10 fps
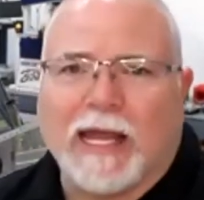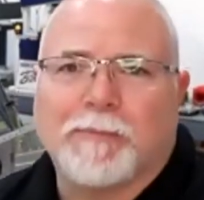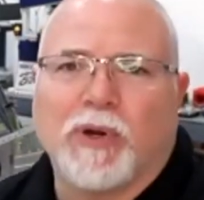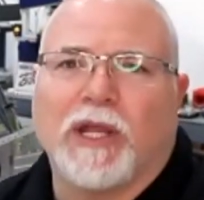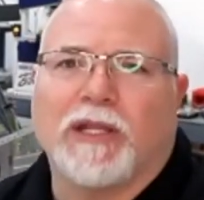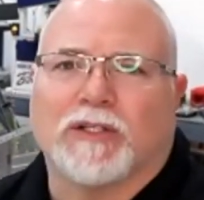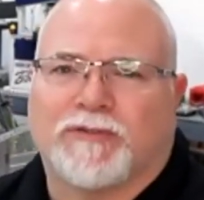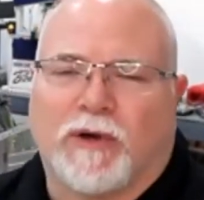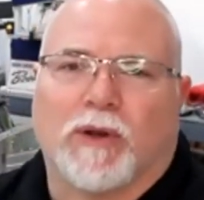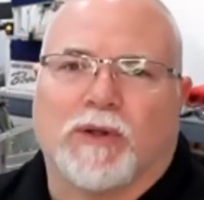And I'm putting
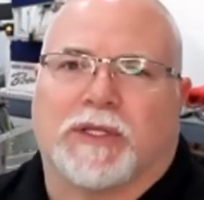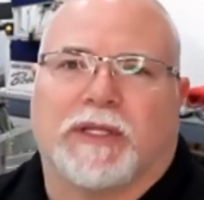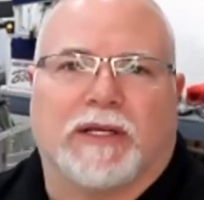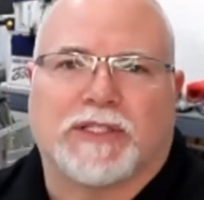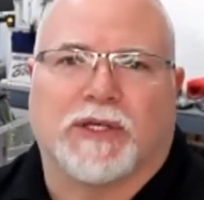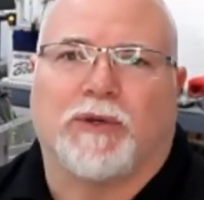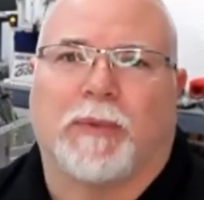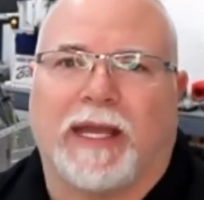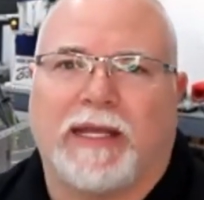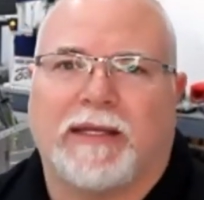those photos in there. So, you
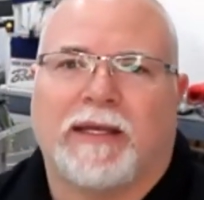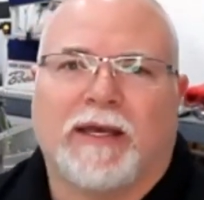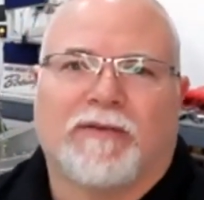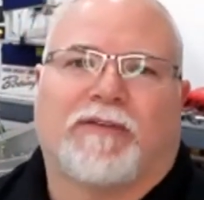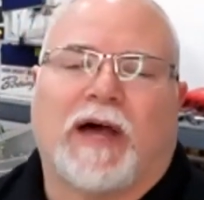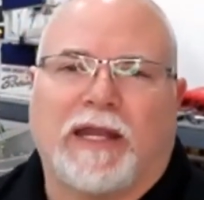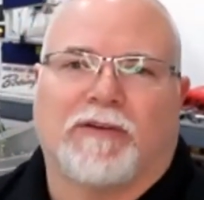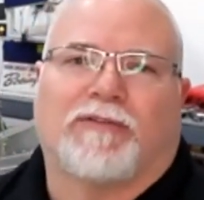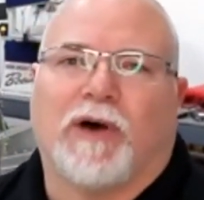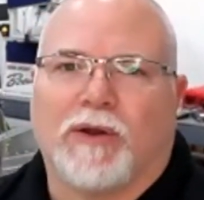might,
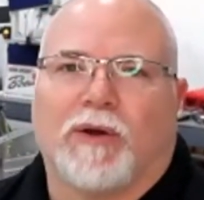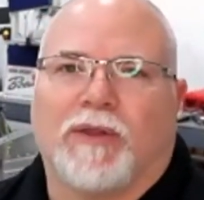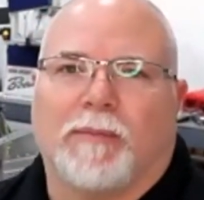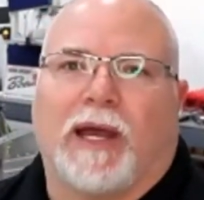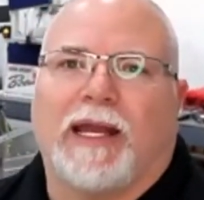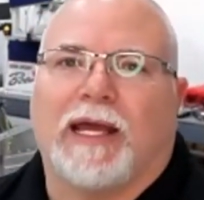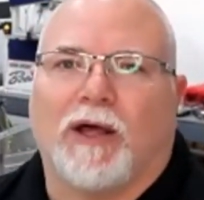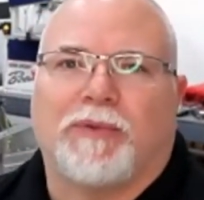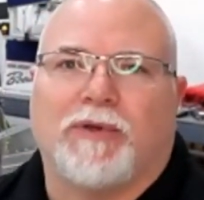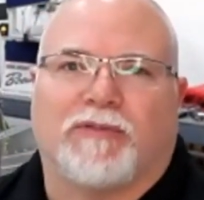find a photo that might
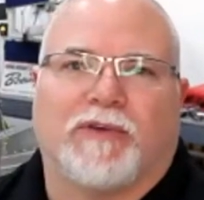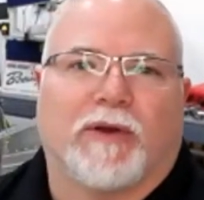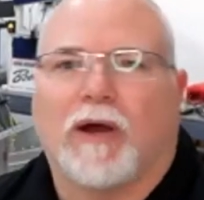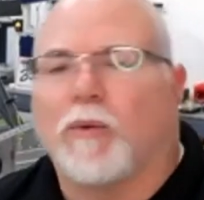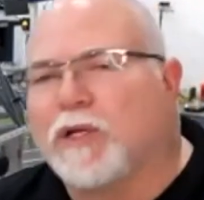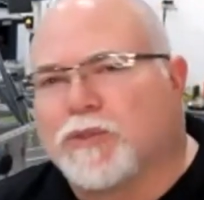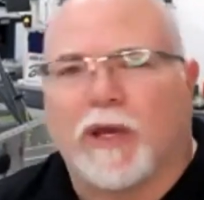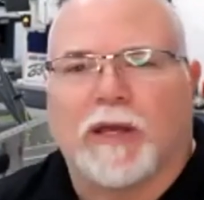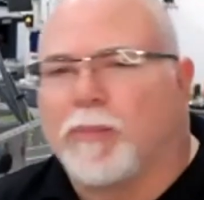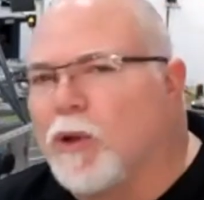help you figure out which
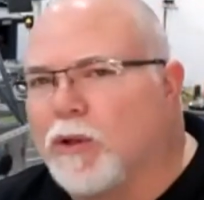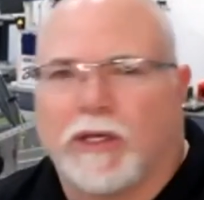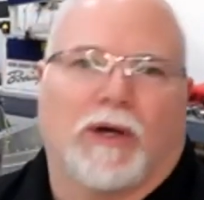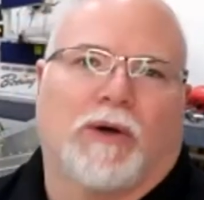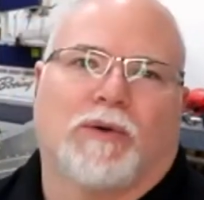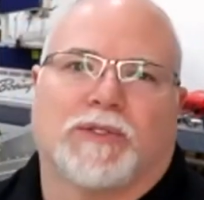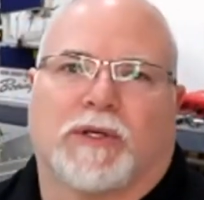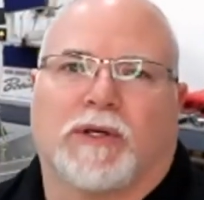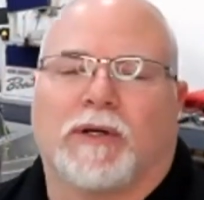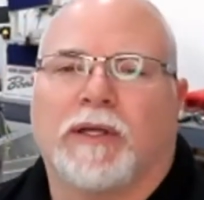way a bolt goes
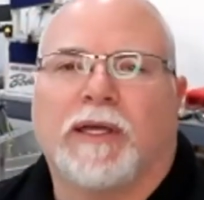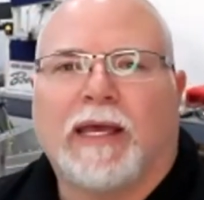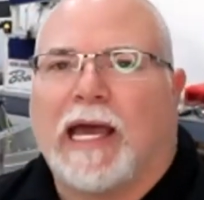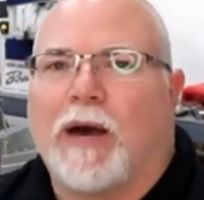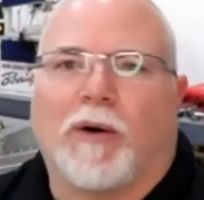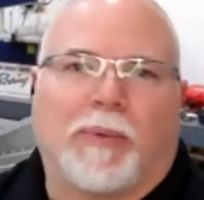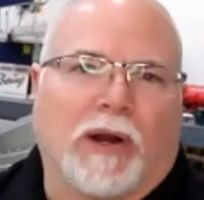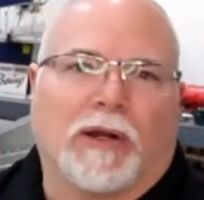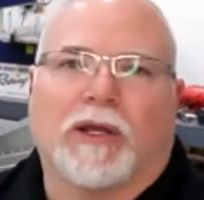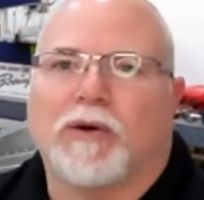or how a
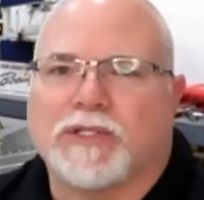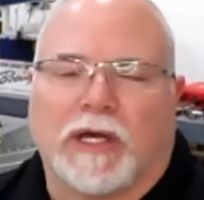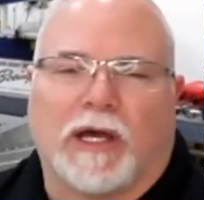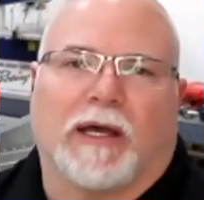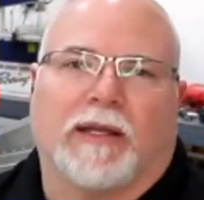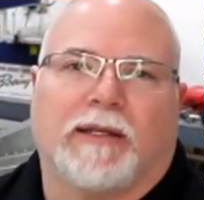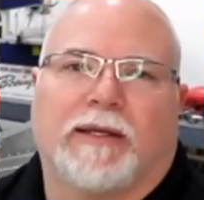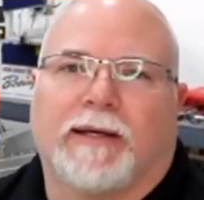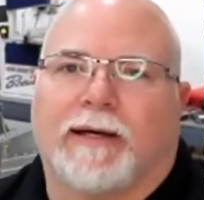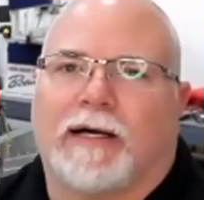part goes
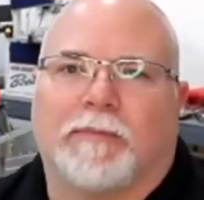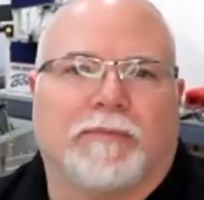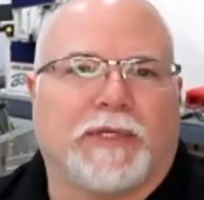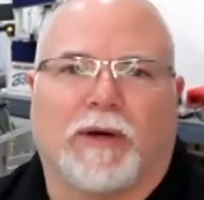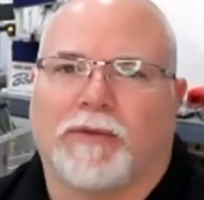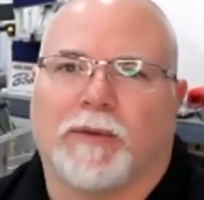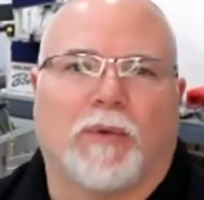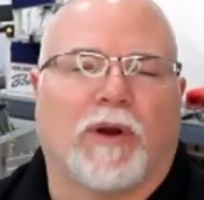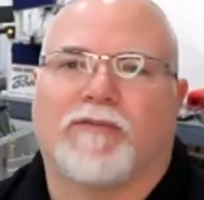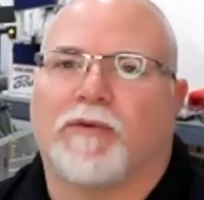on. Um, you know, the
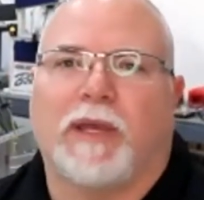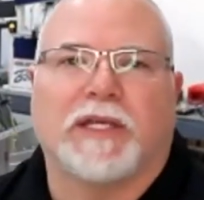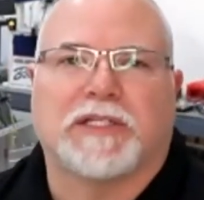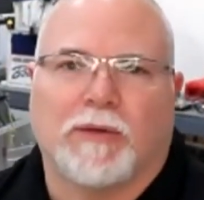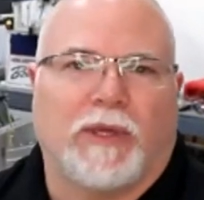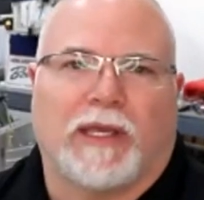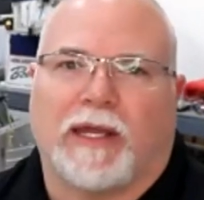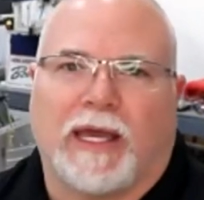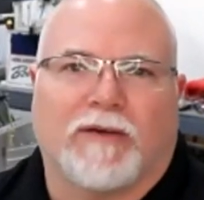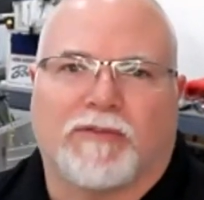more information that we can
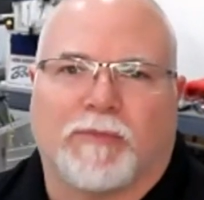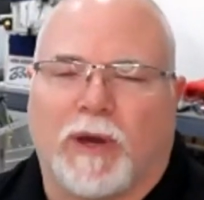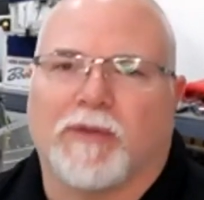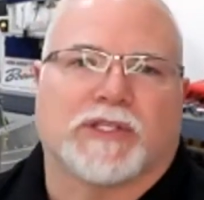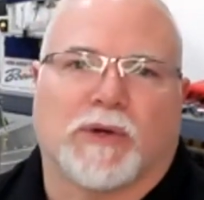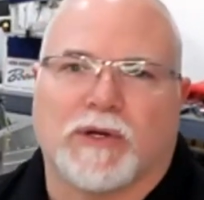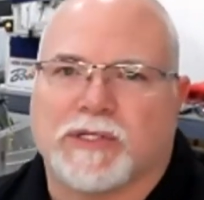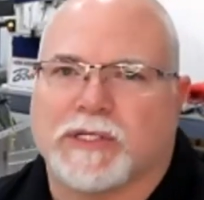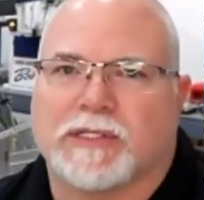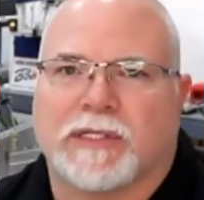have from all the
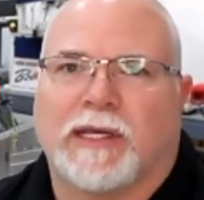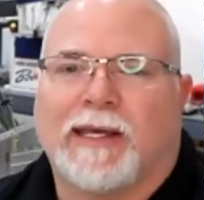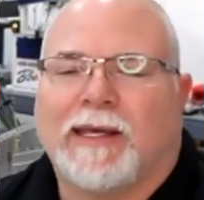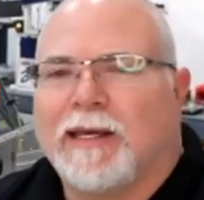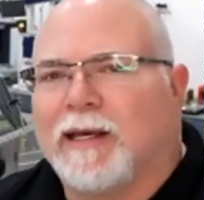sources,